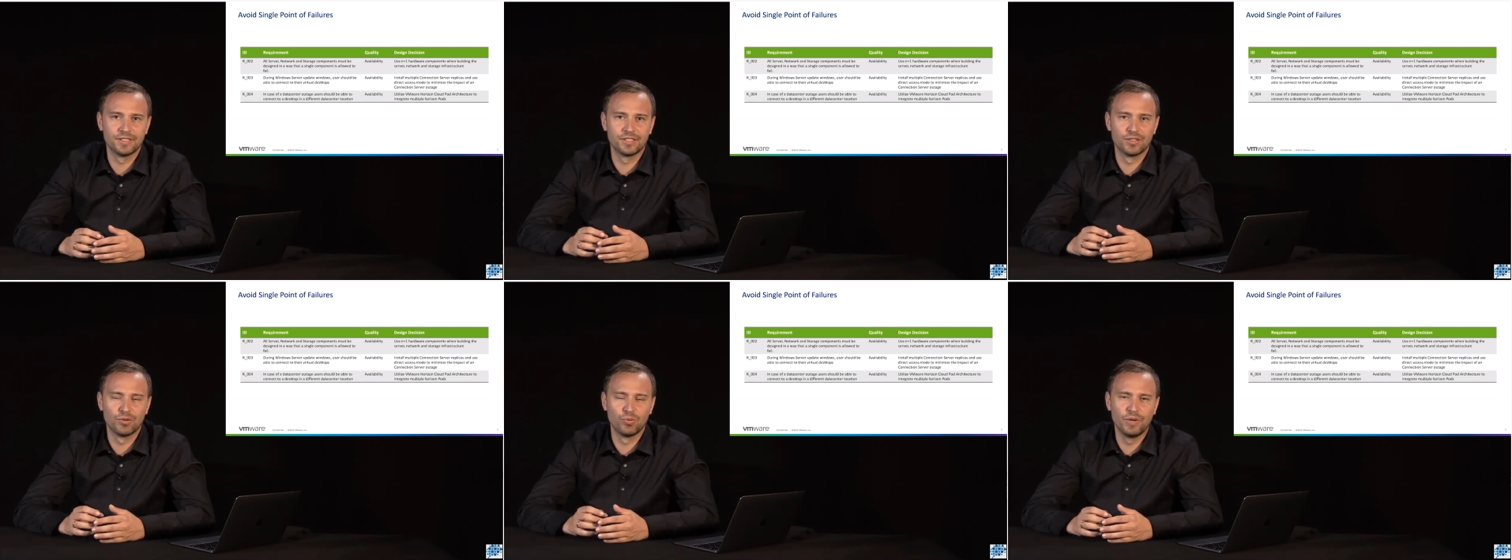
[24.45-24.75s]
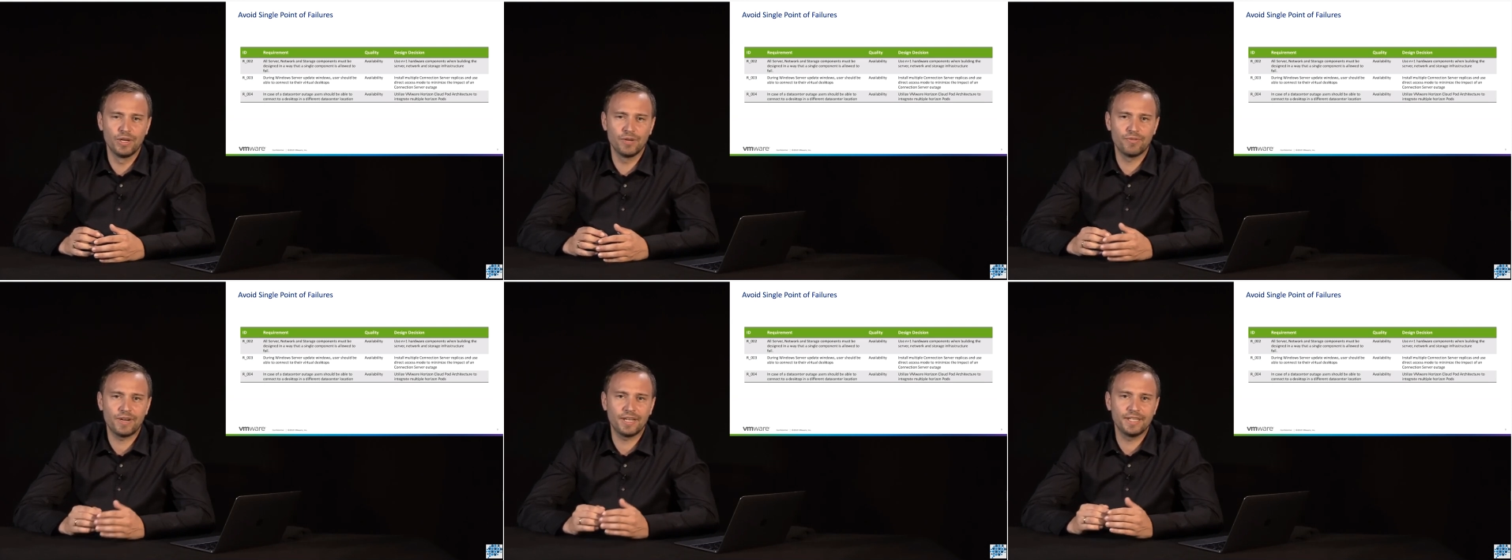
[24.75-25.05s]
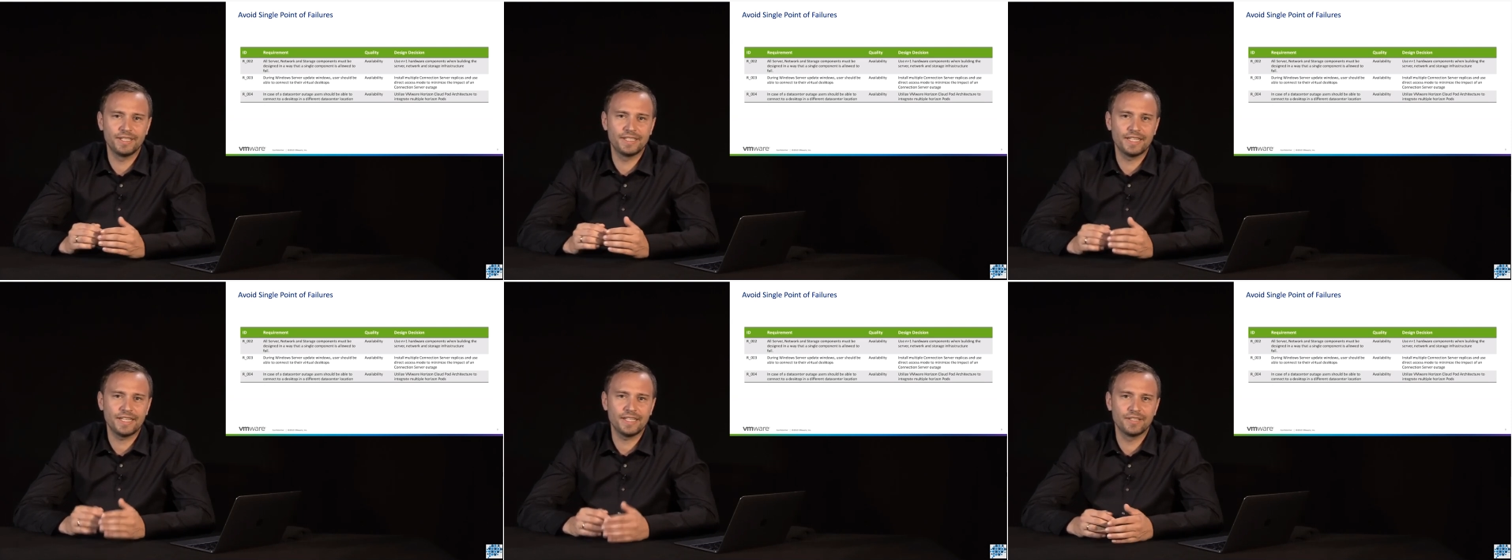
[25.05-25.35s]
So we have
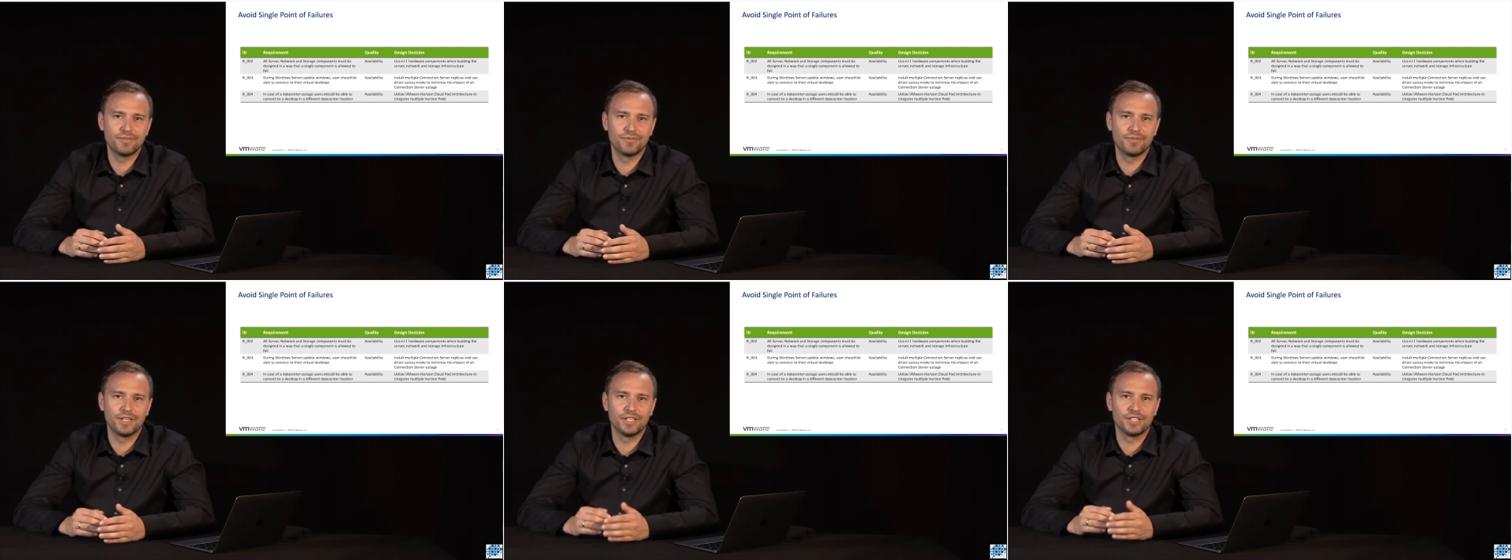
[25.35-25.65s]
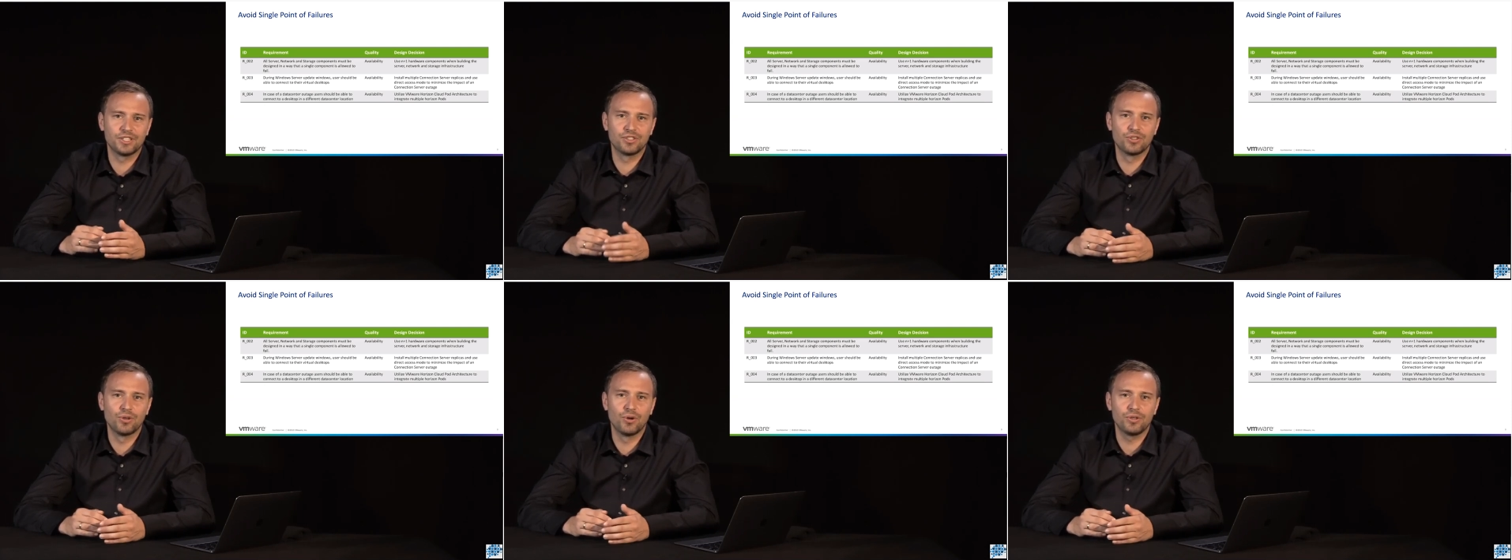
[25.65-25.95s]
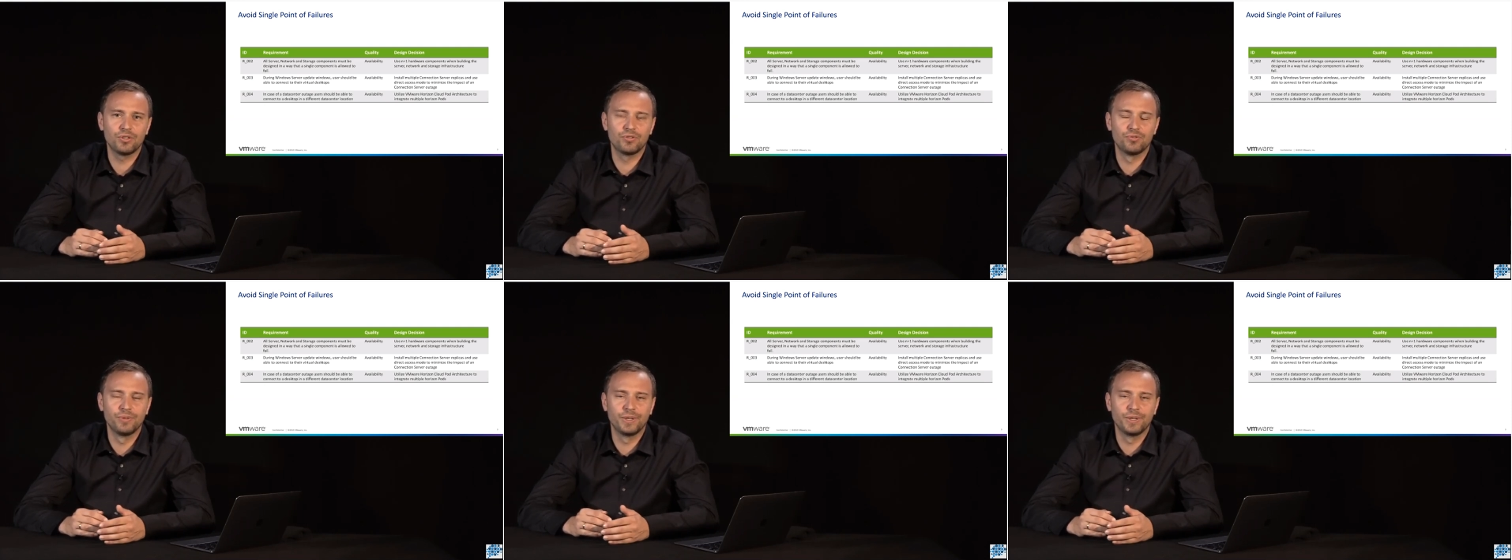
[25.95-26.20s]
identified certain